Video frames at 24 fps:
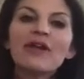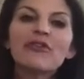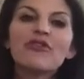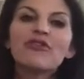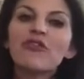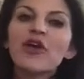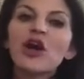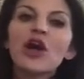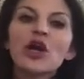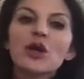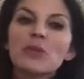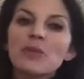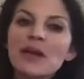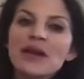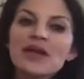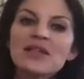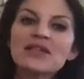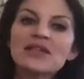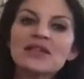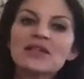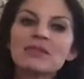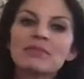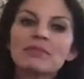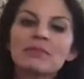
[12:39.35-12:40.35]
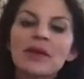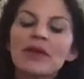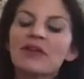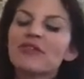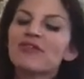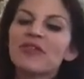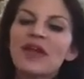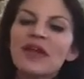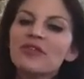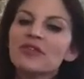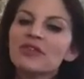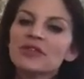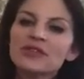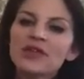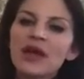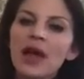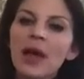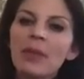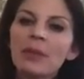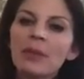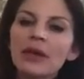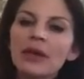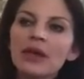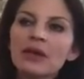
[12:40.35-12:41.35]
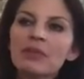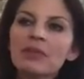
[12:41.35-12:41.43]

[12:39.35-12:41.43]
far my favorite topic,